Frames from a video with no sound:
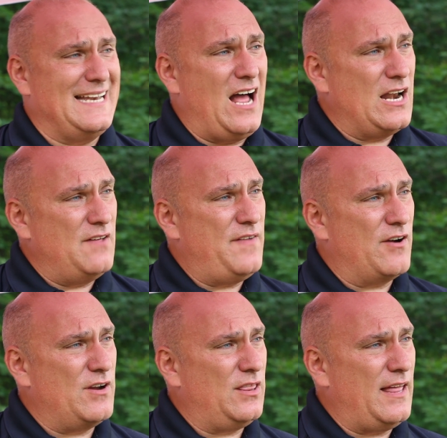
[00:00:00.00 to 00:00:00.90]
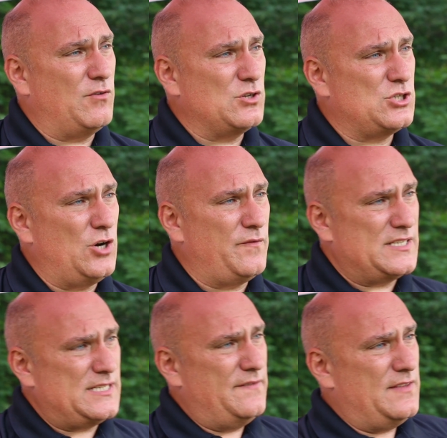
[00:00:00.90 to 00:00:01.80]
it on a very level
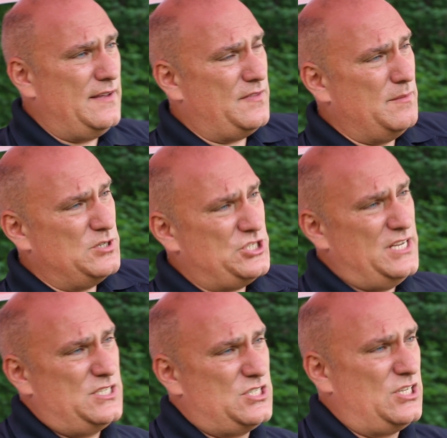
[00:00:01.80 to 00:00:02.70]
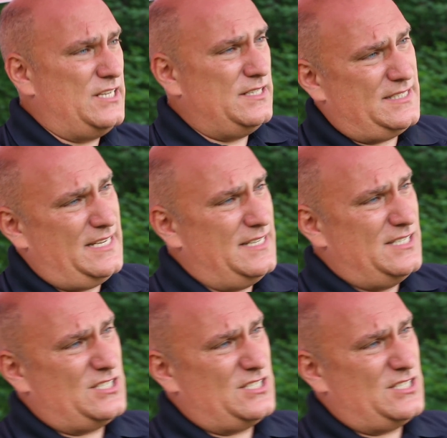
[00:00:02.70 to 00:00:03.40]
surface. If the machine's sitting